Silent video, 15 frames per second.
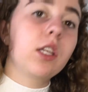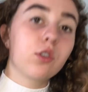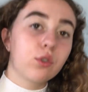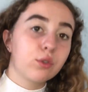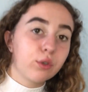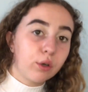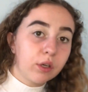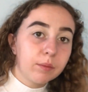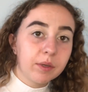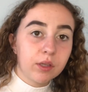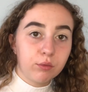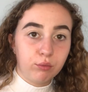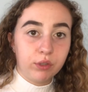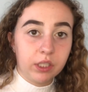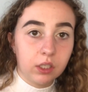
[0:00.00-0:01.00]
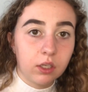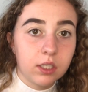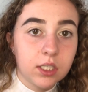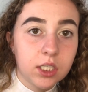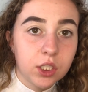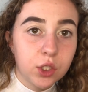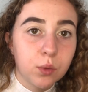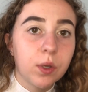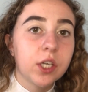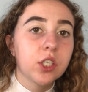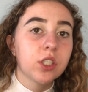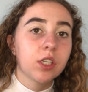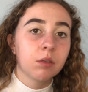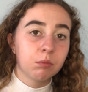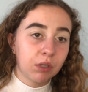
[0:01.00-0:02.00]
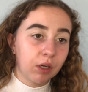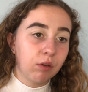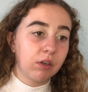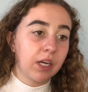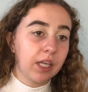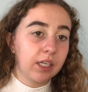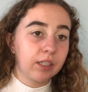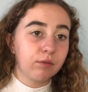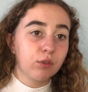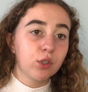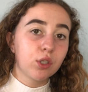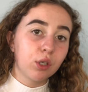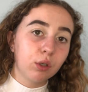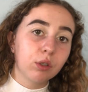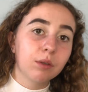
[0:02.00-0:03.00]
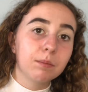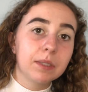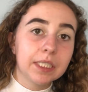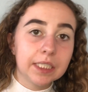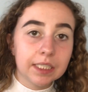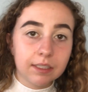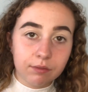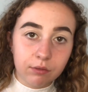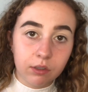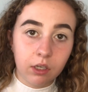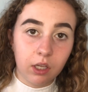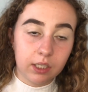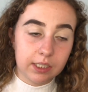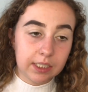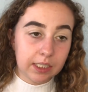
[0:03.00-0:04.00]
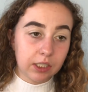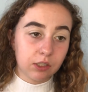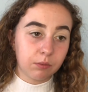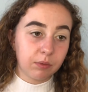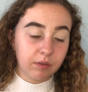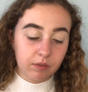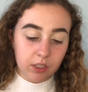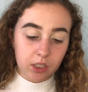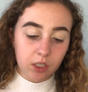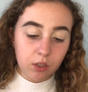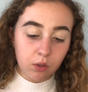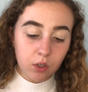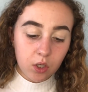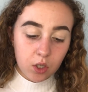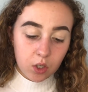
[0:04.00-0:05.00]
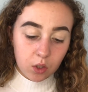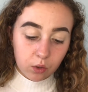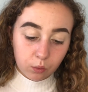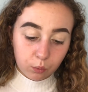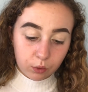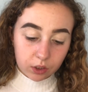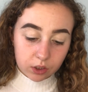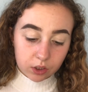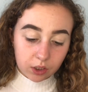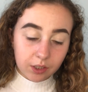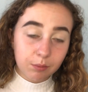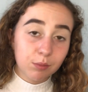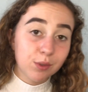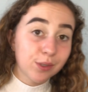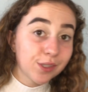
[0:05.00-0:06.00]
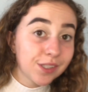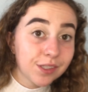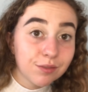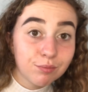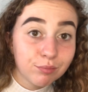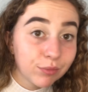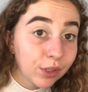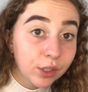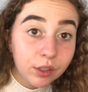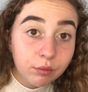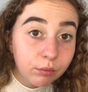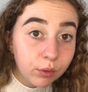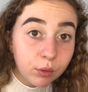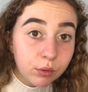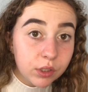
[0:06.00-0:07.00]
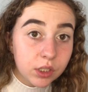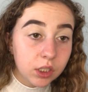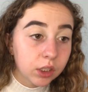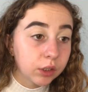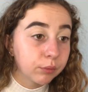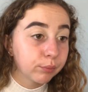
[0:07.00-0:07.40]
Sorry about the ring light situation, I'm now going to have two completely different lightings on my video, which I'm looking forward to.